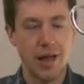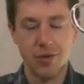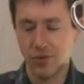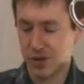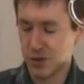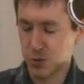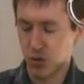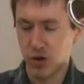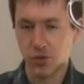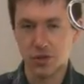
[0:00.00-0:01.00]
at this
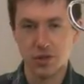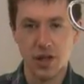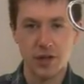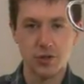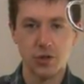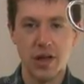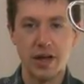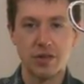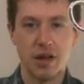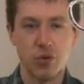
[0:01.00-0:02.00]
point it was so
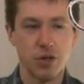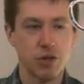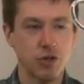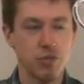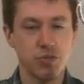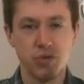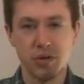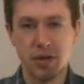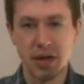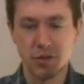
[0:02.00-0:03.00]
light that I really couldn't
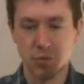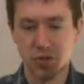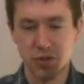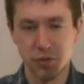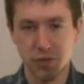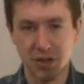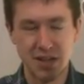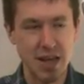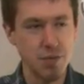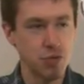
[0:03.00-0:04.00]
put a specific
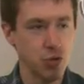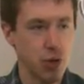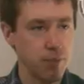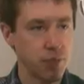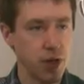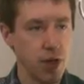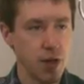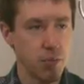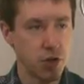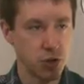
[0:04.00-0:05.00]
name to it.
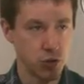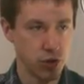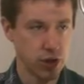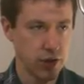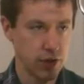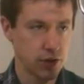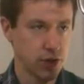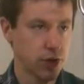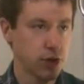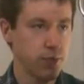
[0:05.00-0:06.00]
But as you look at this
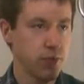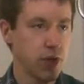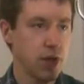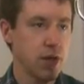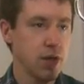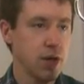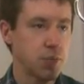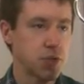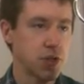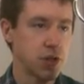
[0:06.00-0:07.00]
liquor, I'm
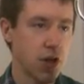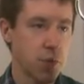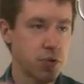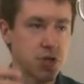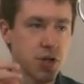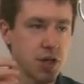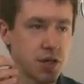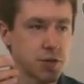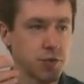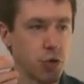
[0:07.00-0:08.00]
seeing a lot of
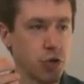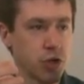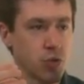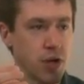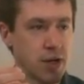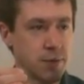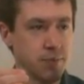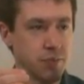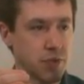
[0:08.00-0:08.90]
particulates floating around,